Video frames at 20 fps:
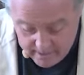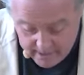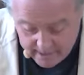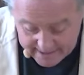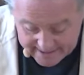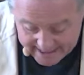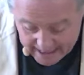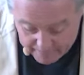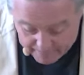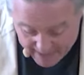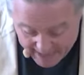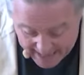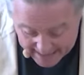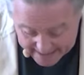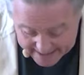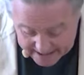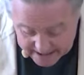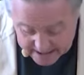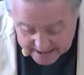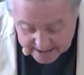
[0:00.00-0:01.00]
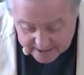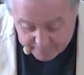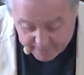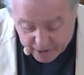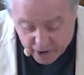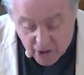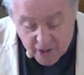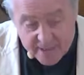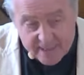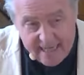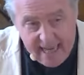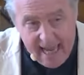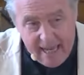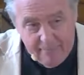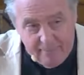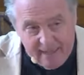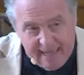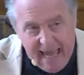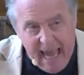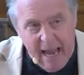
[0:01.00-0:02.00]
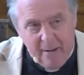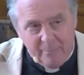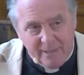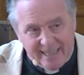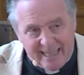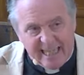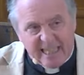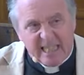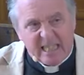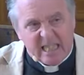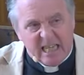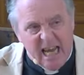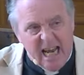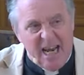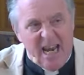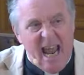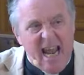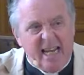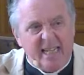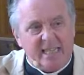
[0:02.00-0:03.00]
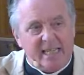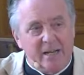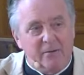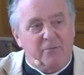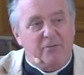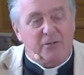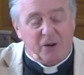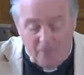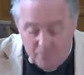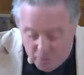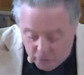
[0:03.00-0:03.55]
debased, because it became disconnected from